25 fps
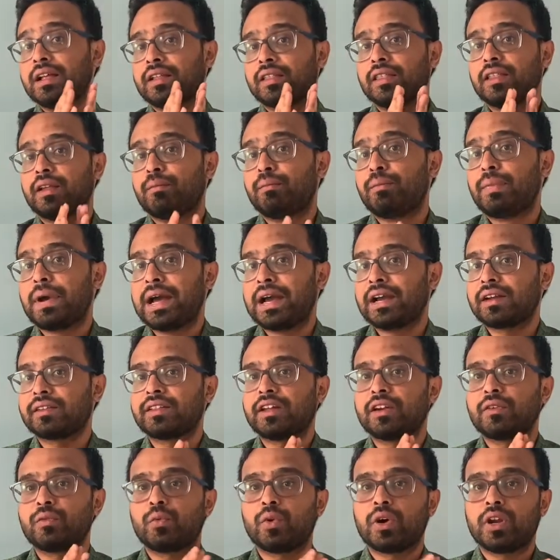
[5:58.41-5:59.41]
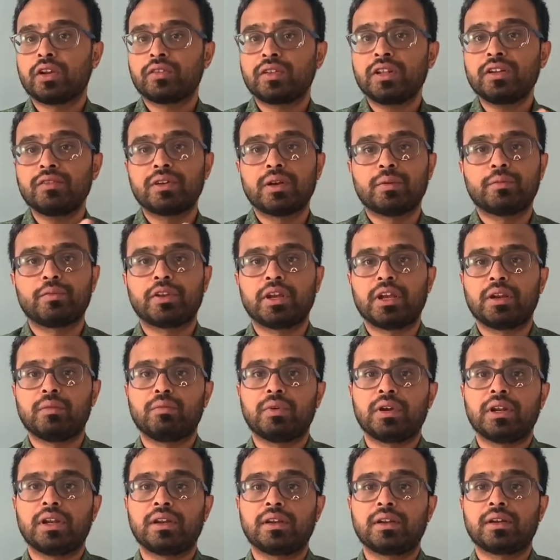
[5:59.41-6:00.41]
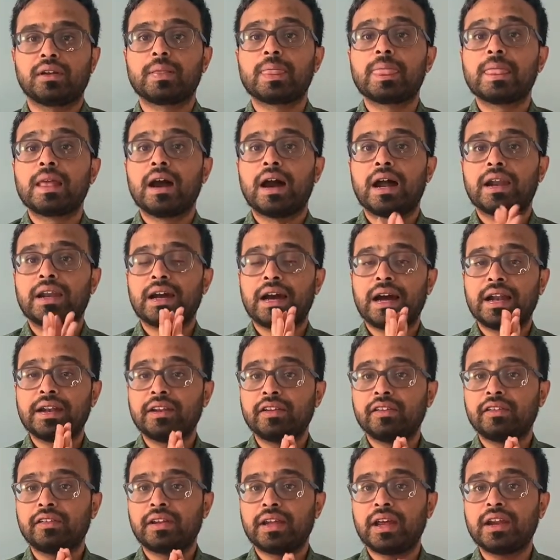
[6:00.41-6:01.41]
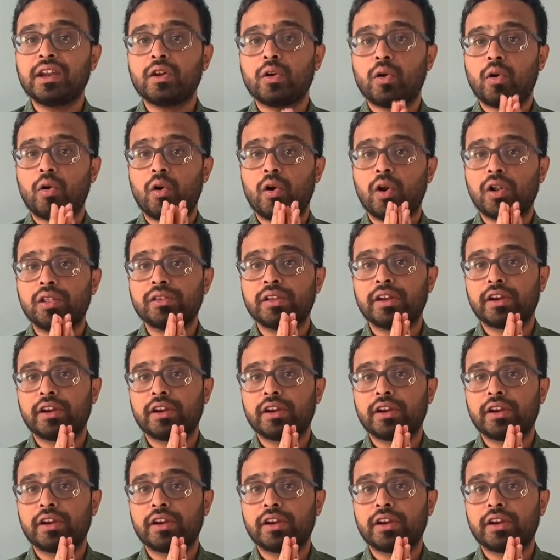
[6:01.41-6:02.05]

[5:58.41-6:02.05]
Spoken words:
the bank that wants the website built, and understand all the